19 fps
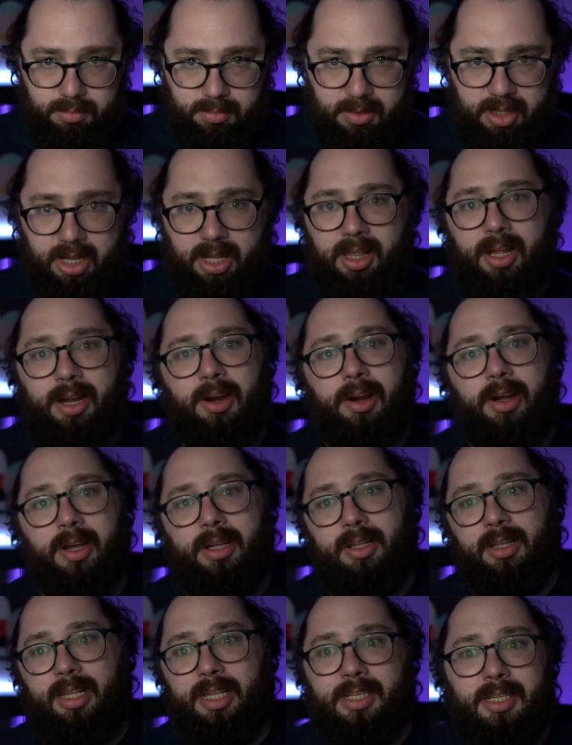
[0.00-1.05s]
the cleric,
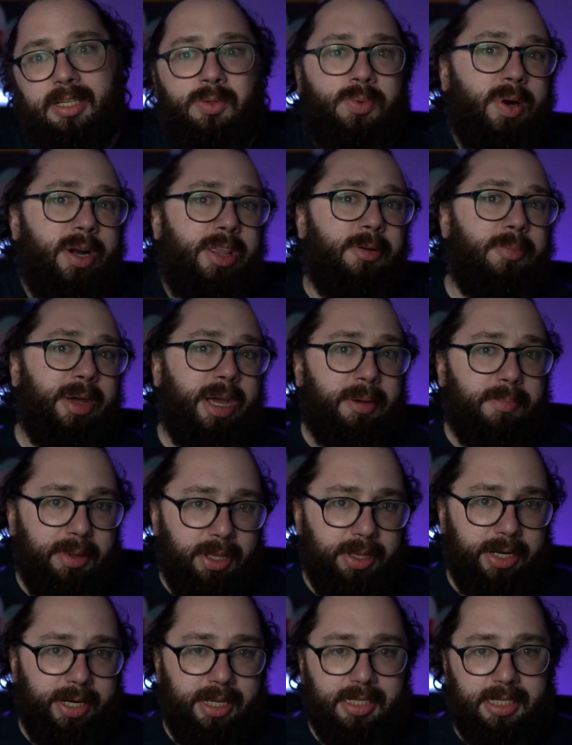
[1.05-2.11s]
this is one of their big
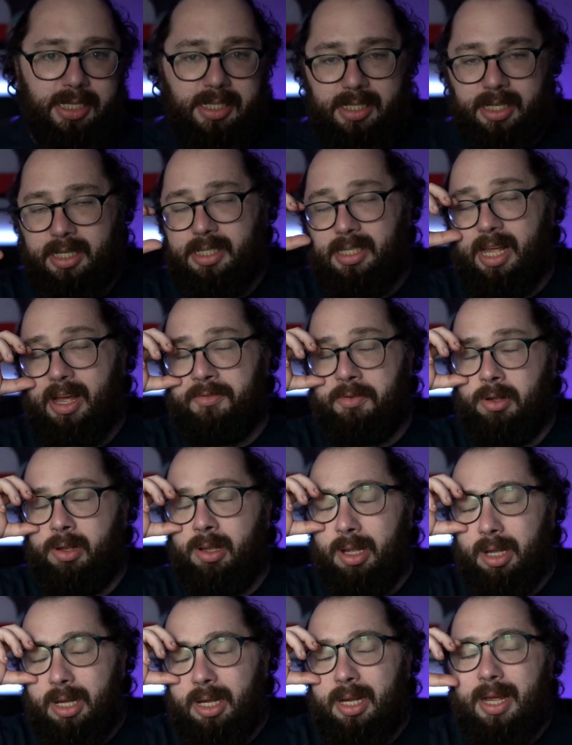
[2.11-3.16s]
abilities at 6th level,
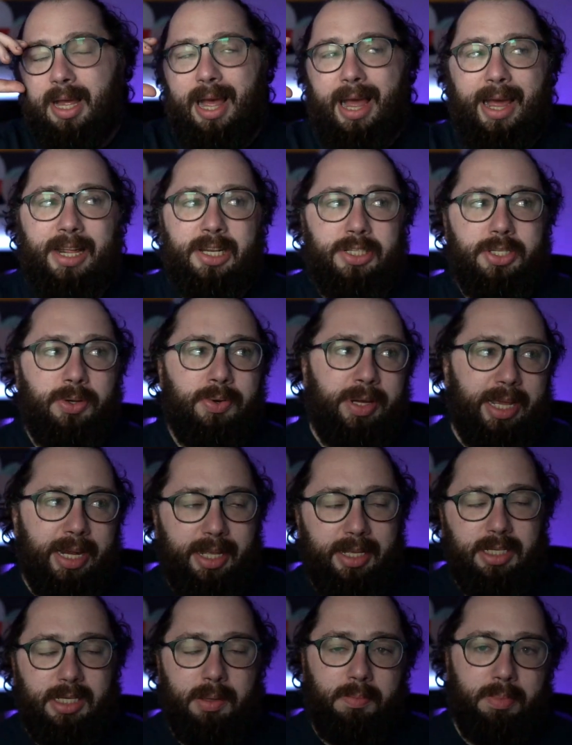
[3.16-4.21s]
and so
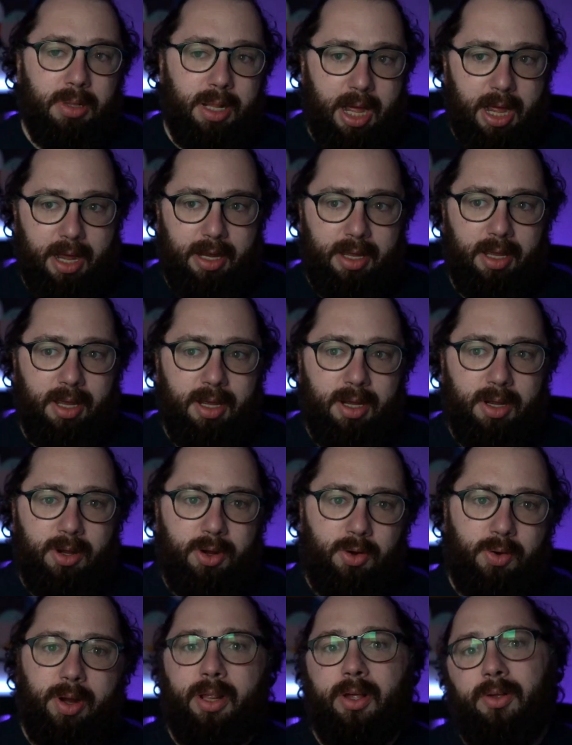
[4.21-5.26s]
getting to block
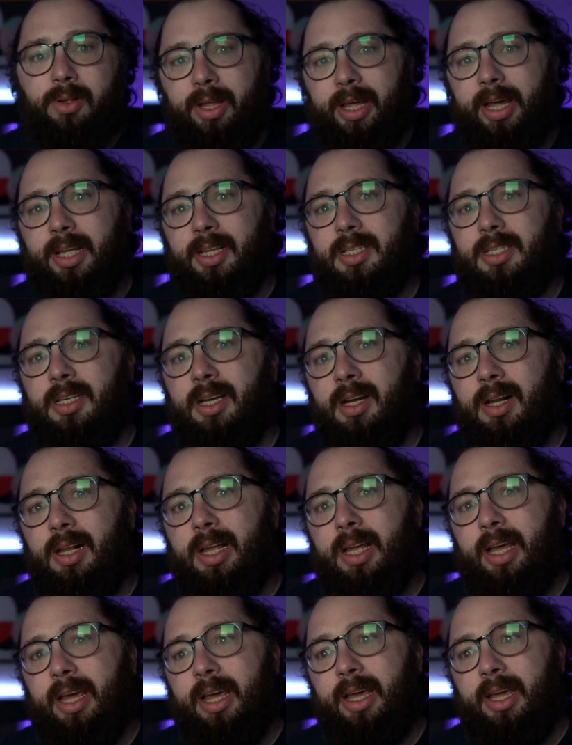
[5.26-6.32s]
critical hits
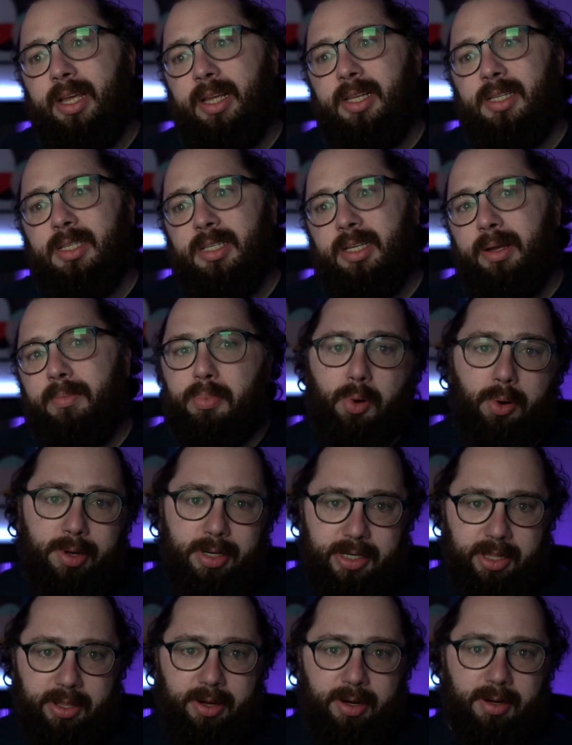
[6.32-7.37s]
is important
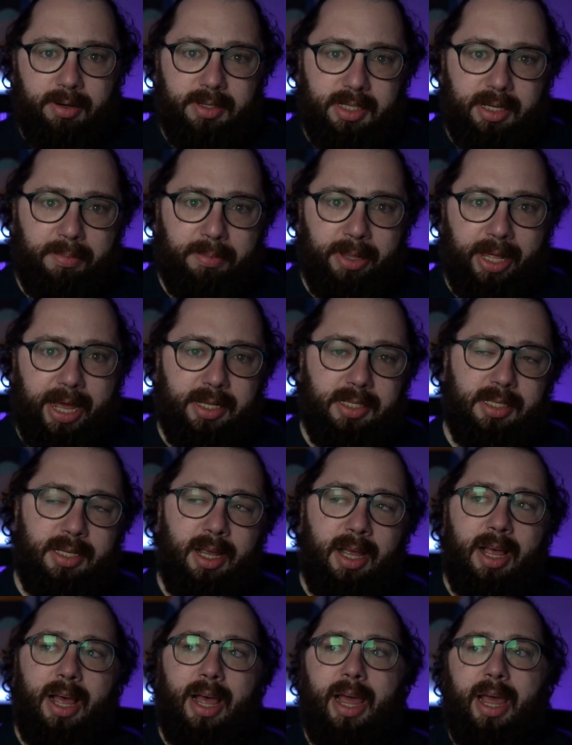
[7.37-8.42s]
to their subclass,
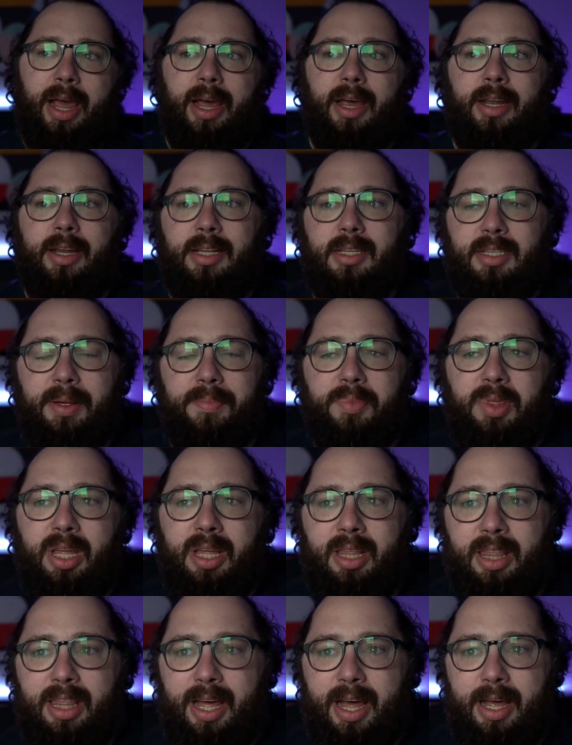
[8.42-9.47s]
and it's
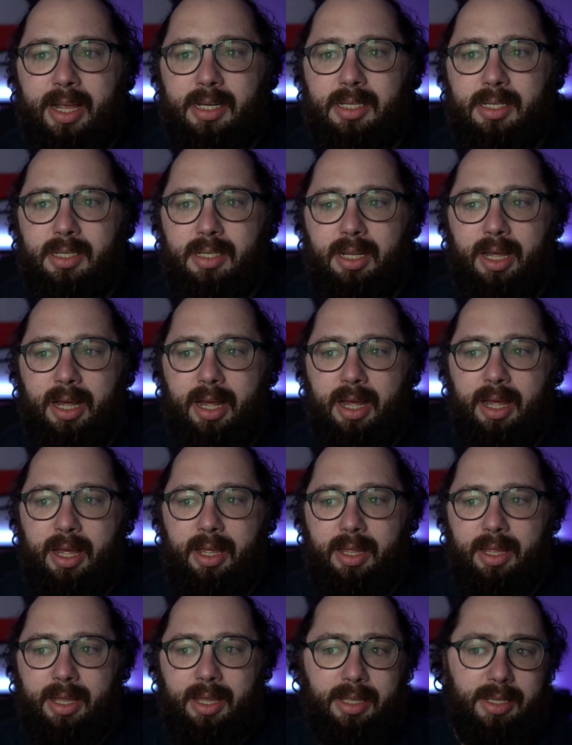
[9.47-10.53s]
something that
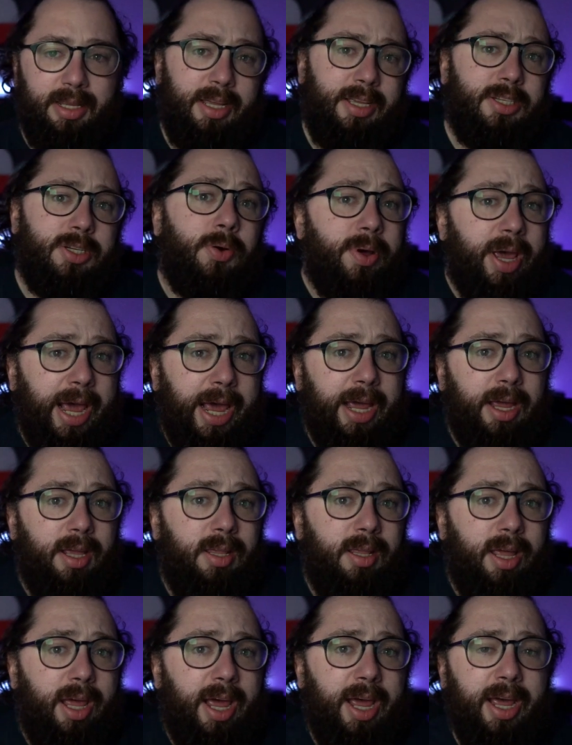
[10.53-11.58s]
is okay,
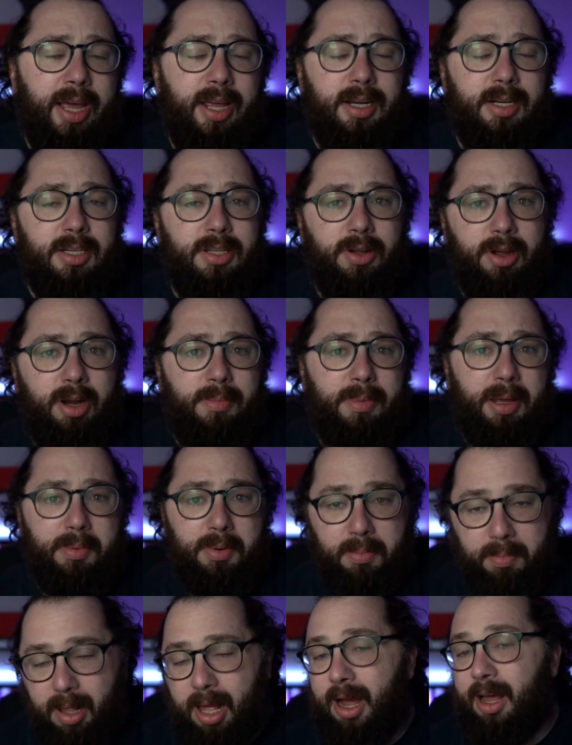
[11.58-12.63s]
and they're going to be able
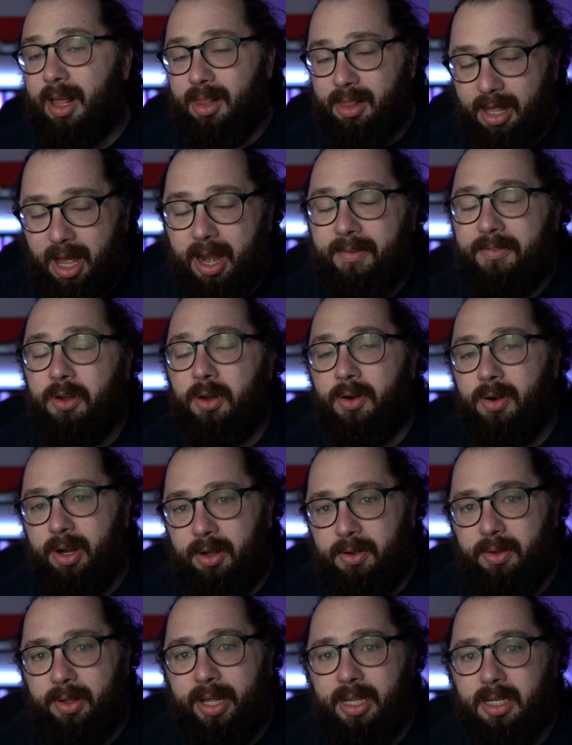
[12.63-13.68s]
to block a lot of your
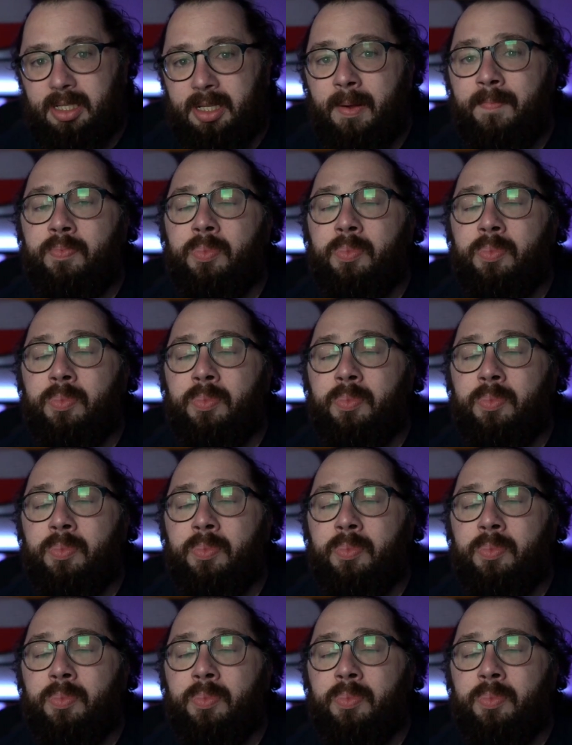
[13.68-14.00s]
critical hits.